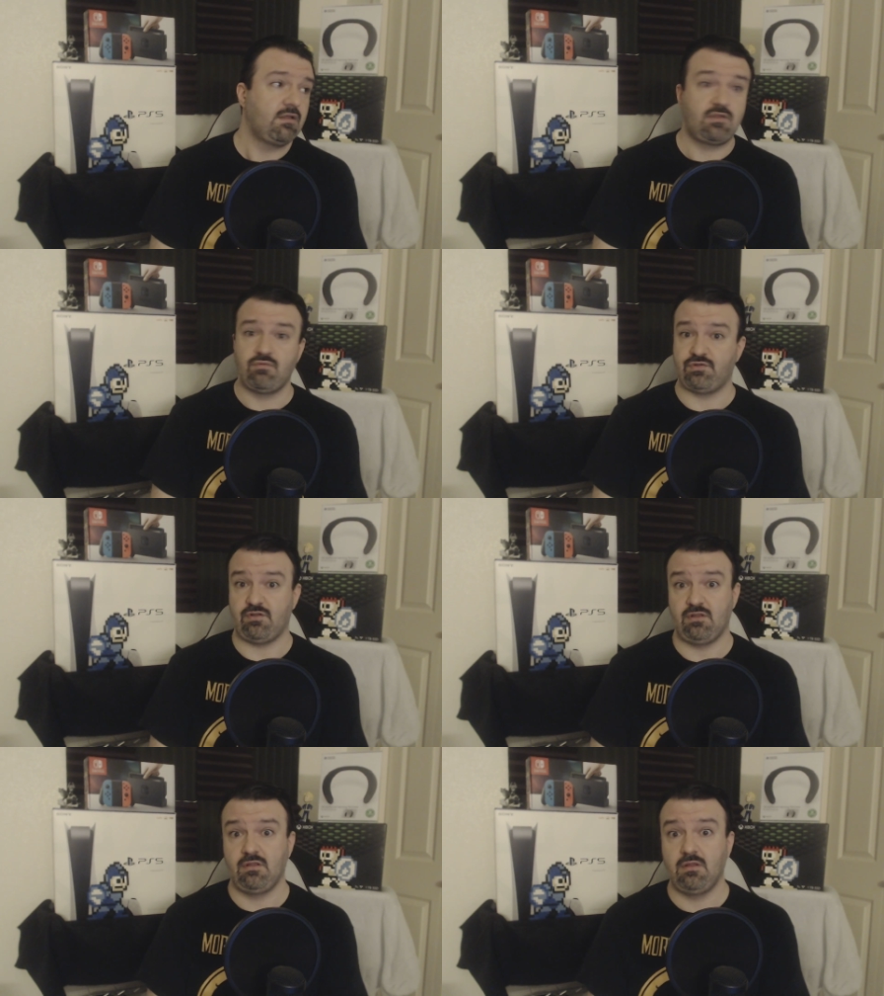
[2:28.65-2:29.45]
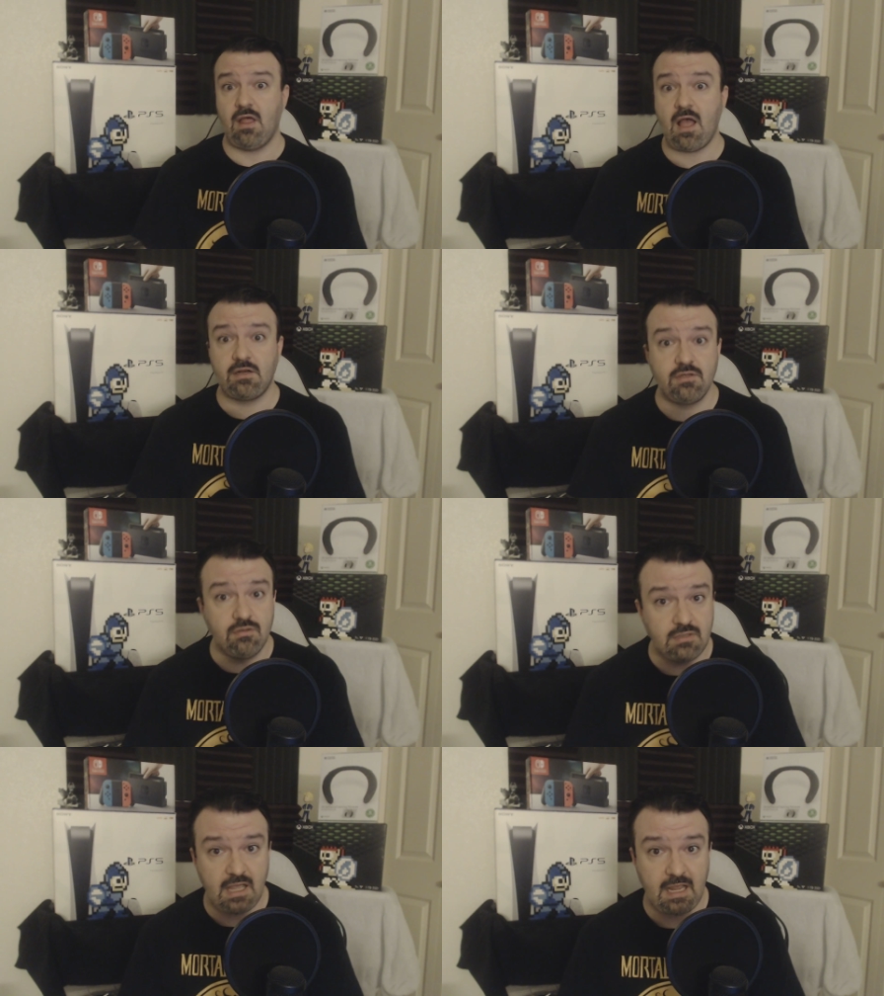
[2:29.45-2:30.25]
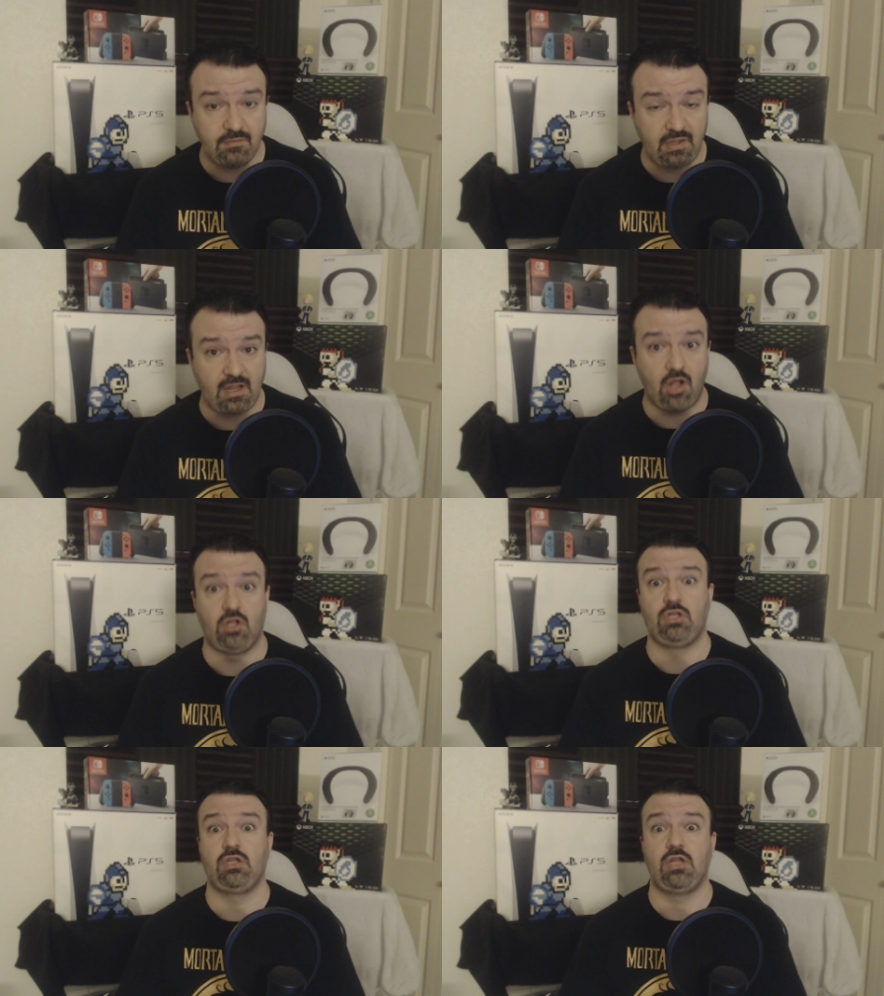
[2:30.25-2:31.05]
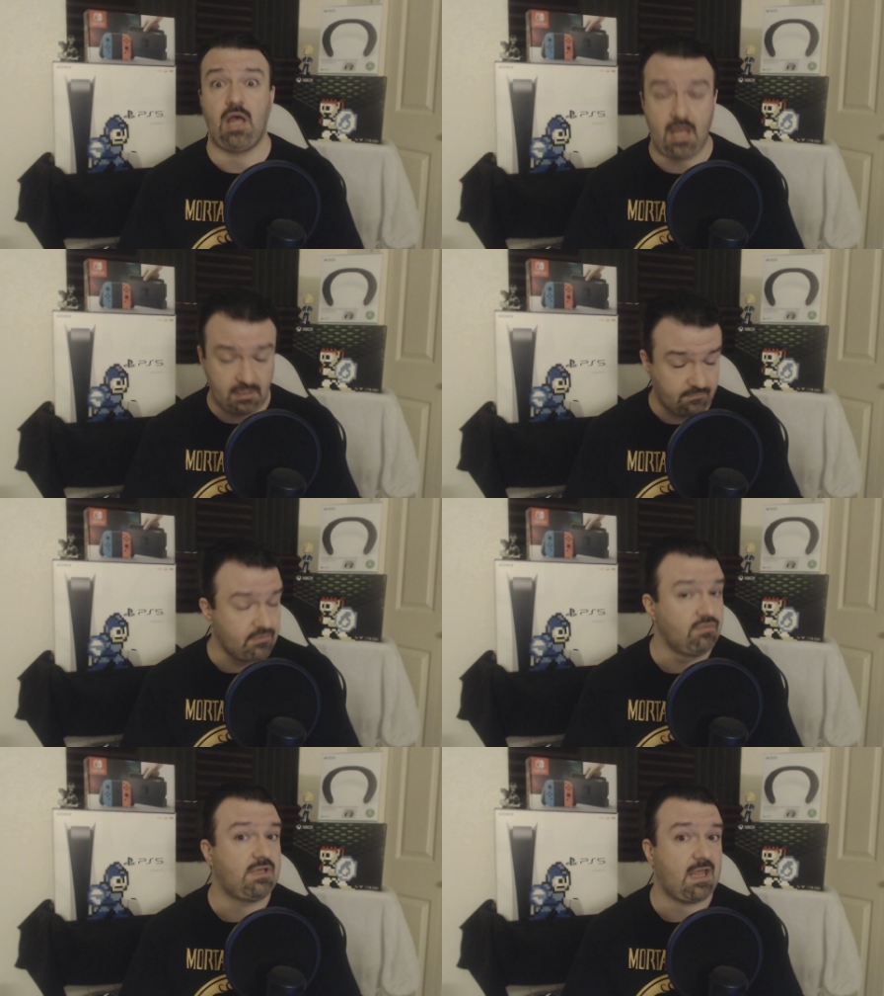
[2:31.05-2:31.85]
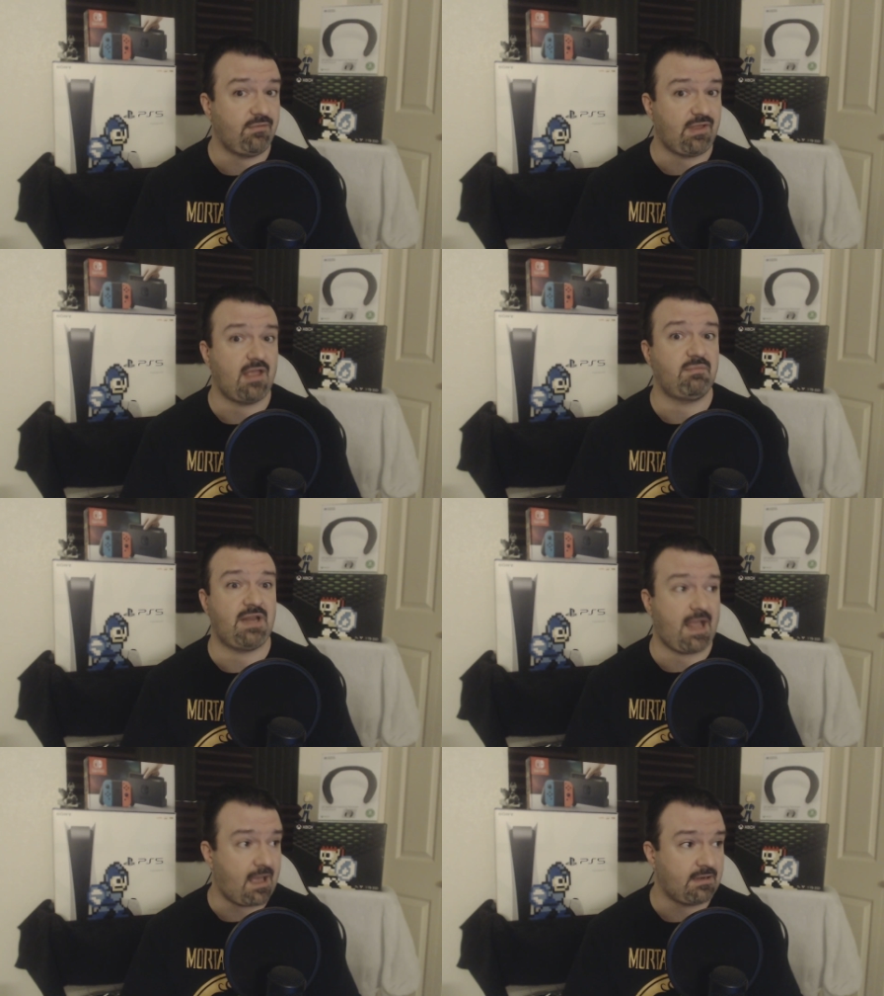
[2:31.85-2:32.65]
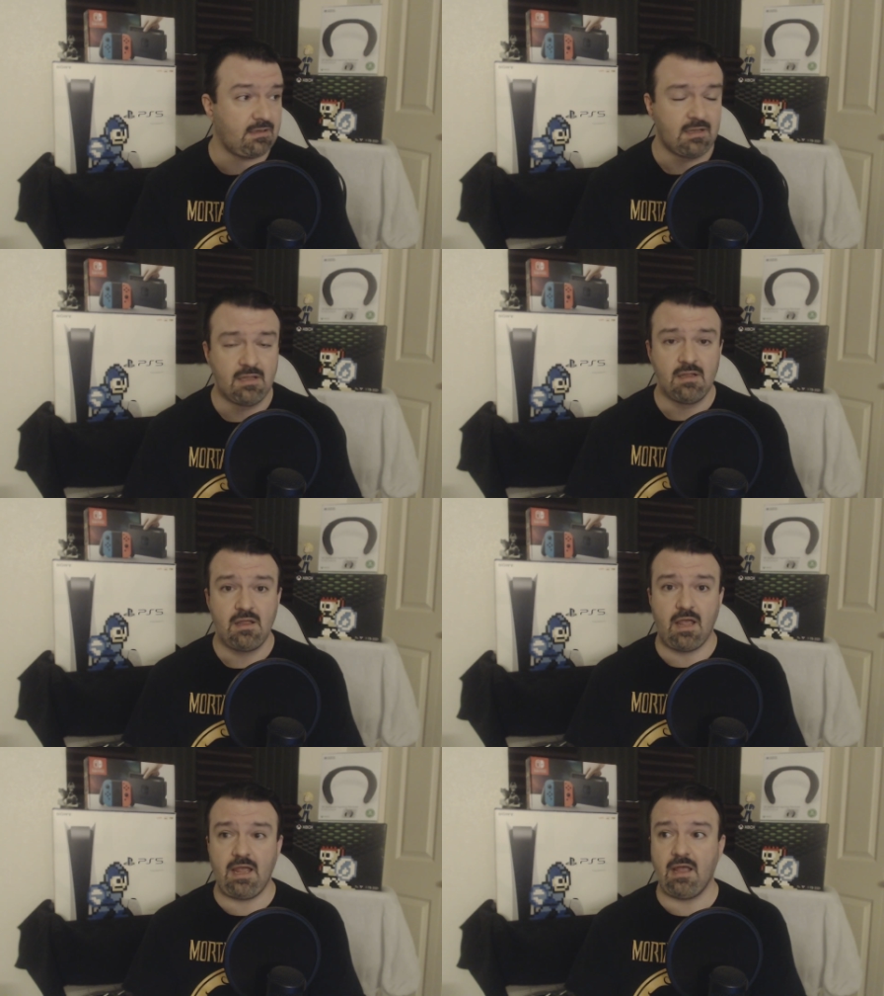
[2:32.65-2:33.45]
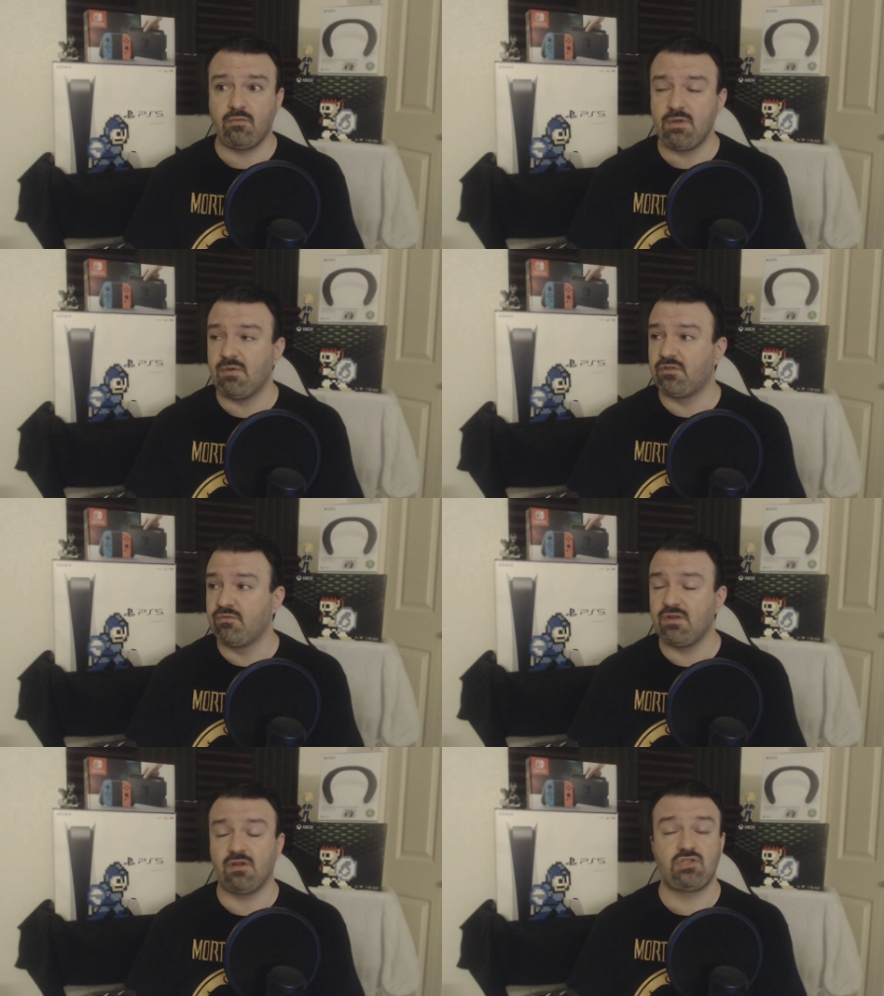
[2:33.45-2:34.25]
There was a lot of new games, like a lot of new games that had been added, and we went through there.